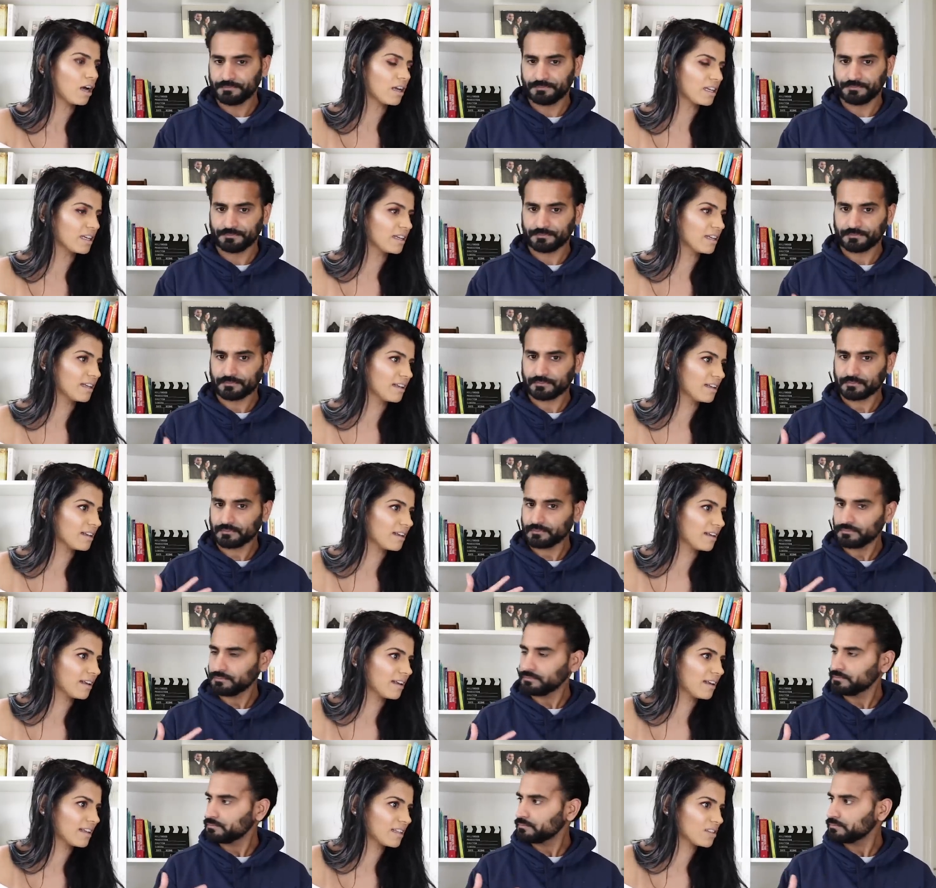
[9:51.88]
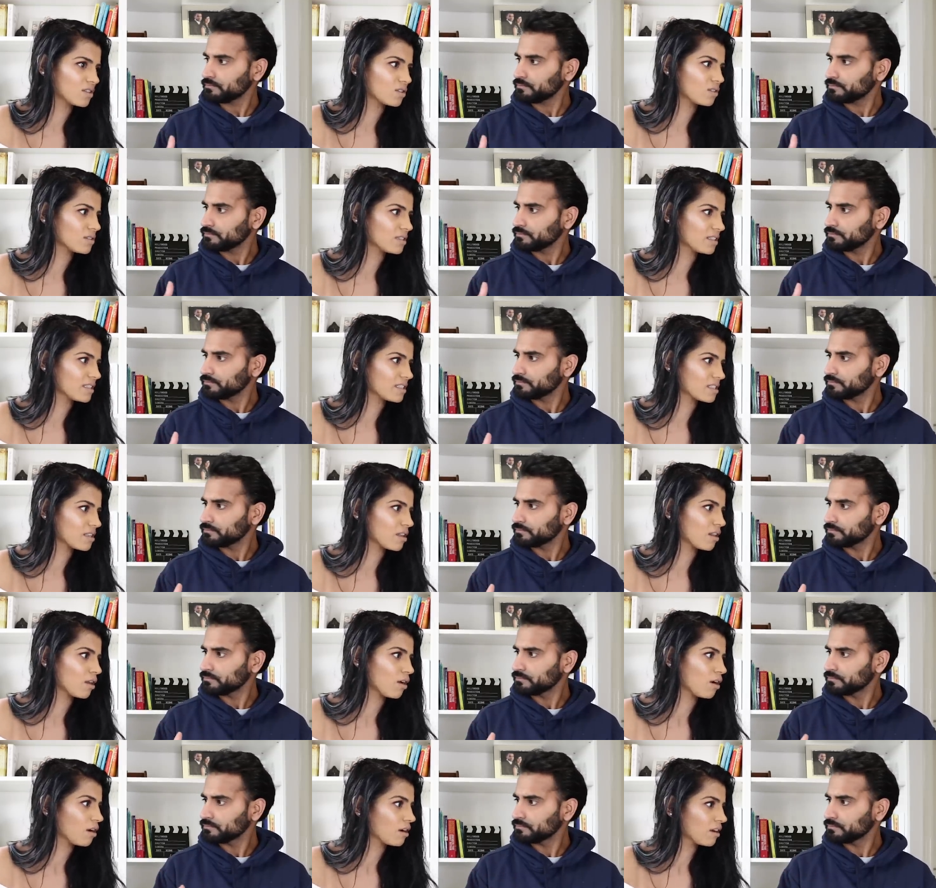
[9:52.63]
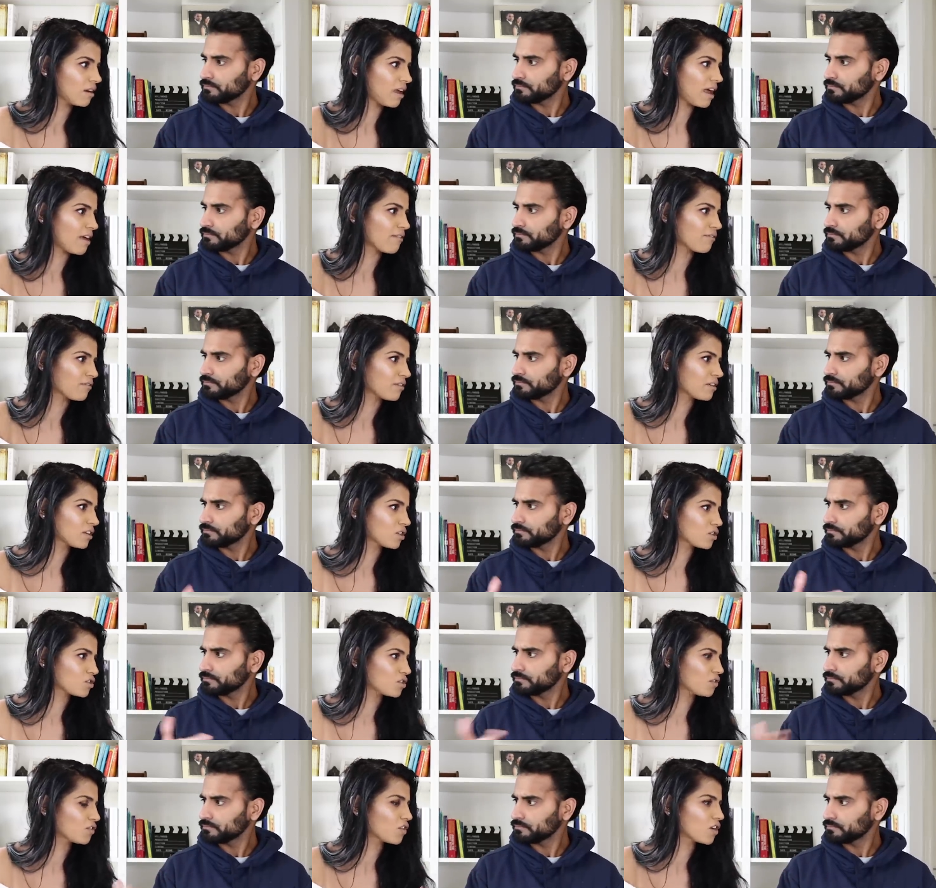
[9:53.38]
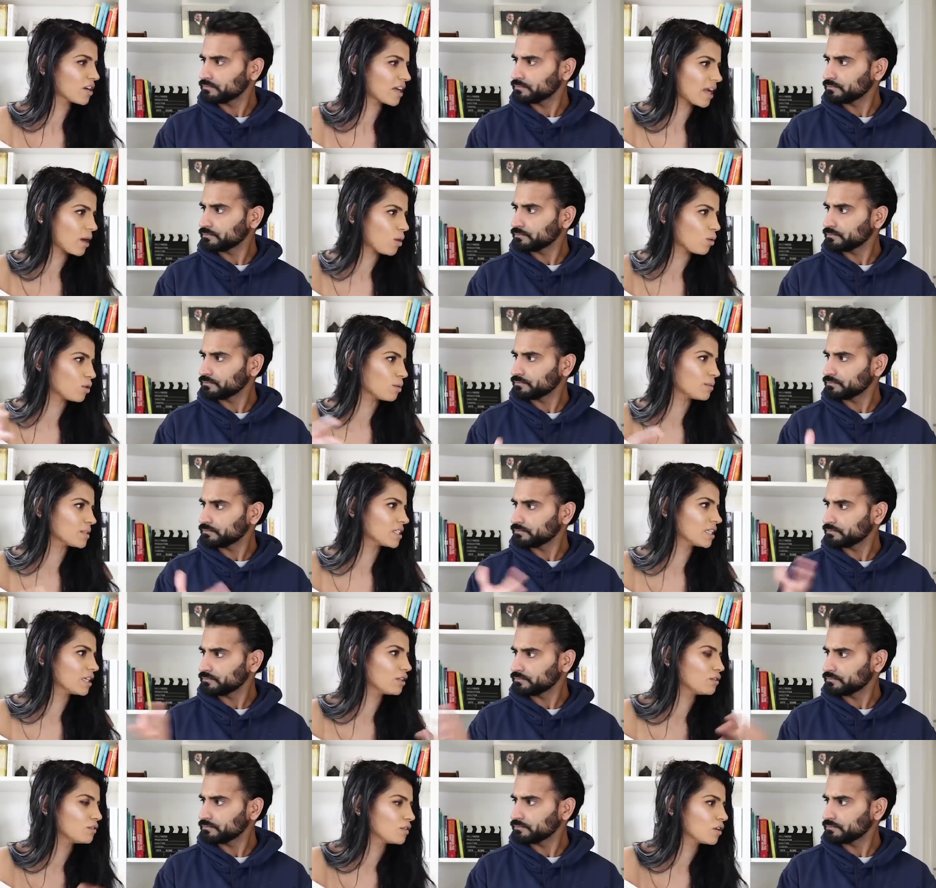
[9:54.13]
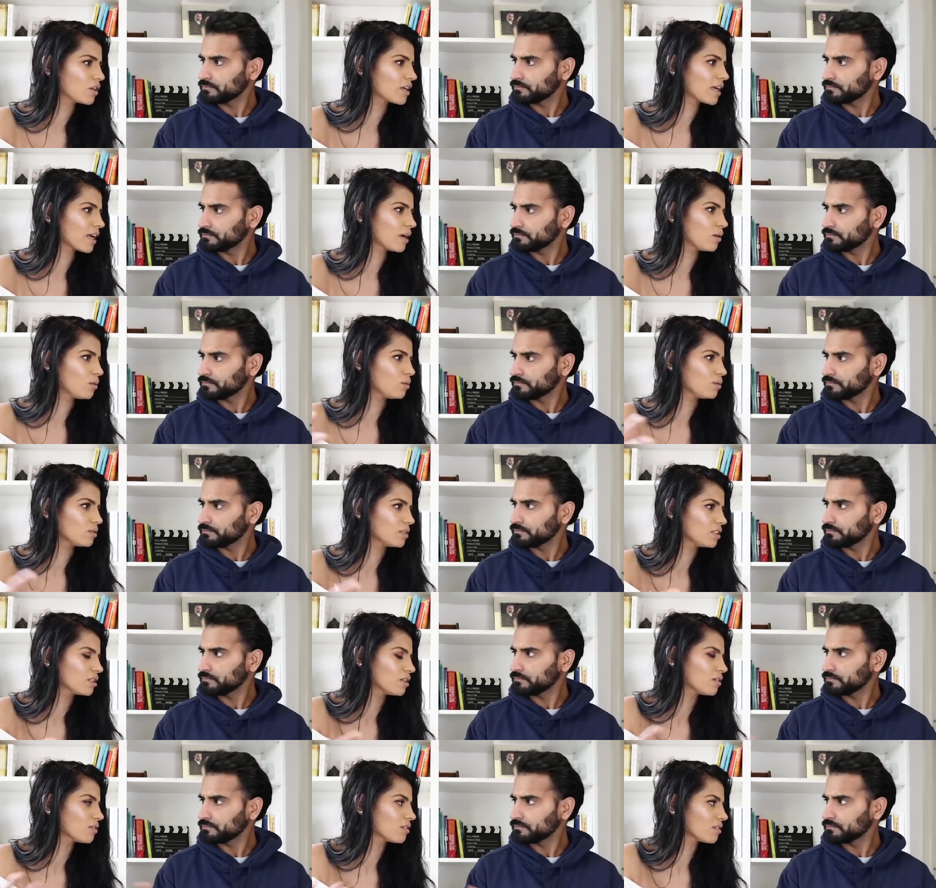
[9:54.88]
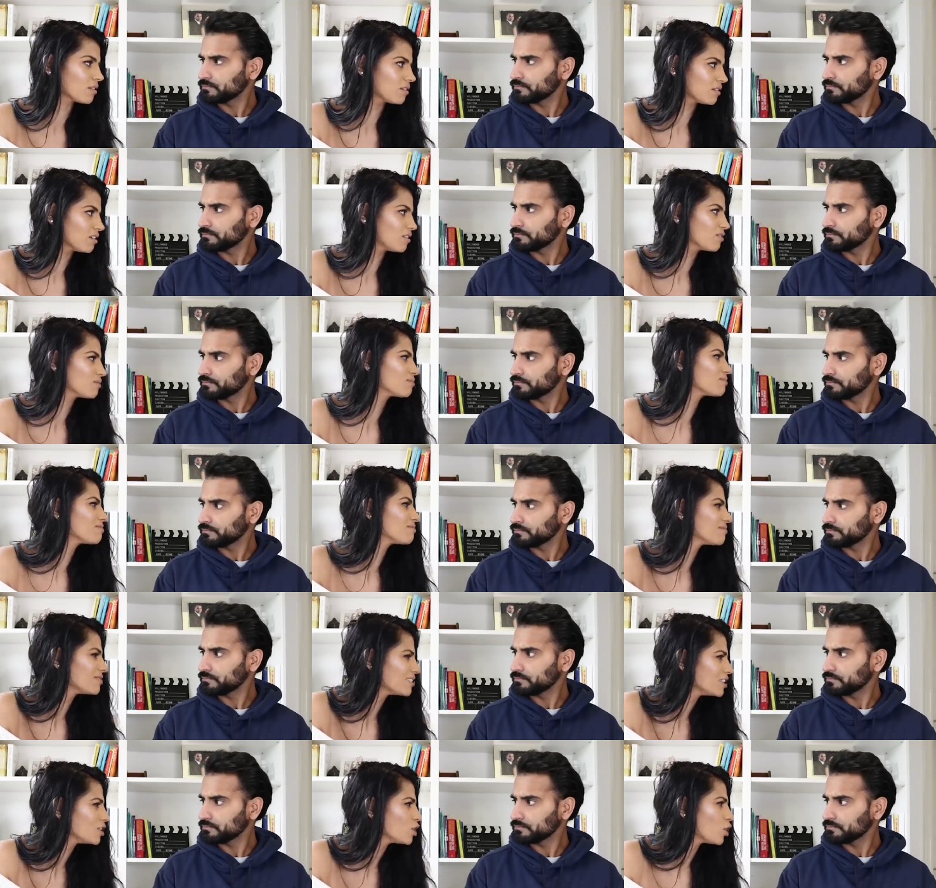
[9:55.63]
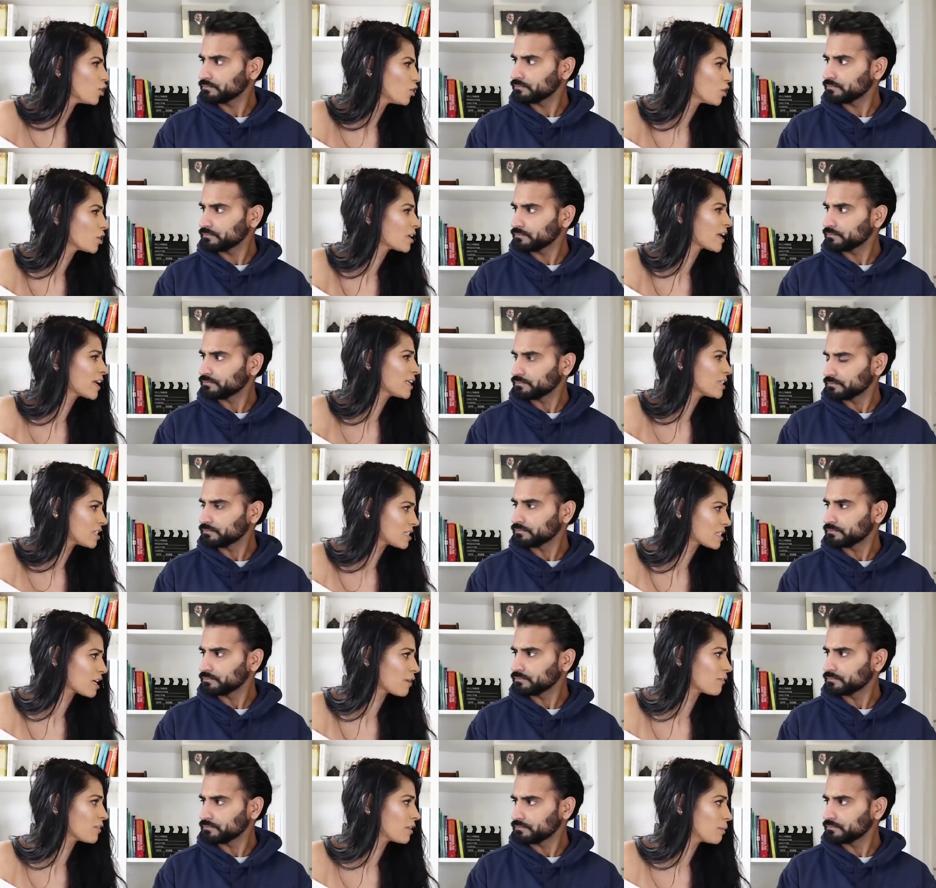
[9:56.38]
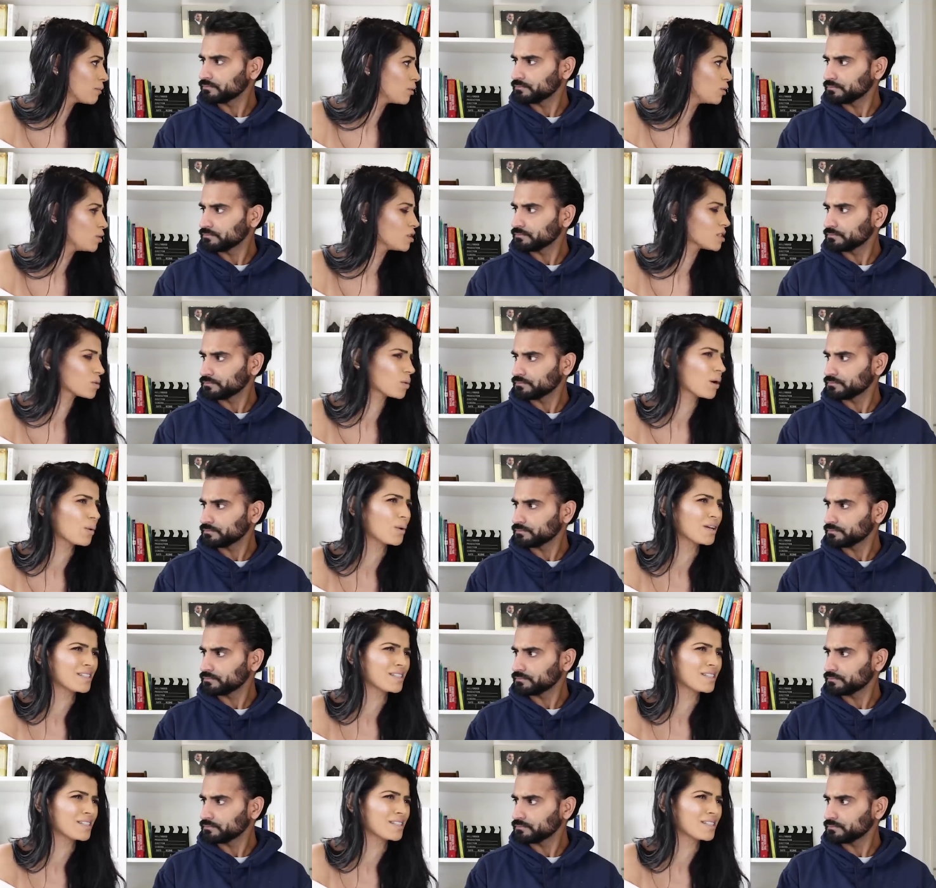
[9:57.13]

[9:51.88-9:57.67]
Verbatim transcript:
Speaker 1: it, it does. It's a lot of effort because you've got to get all the material, you've got to get all, you know, the, know, you've got to get into yourself in the mood as well.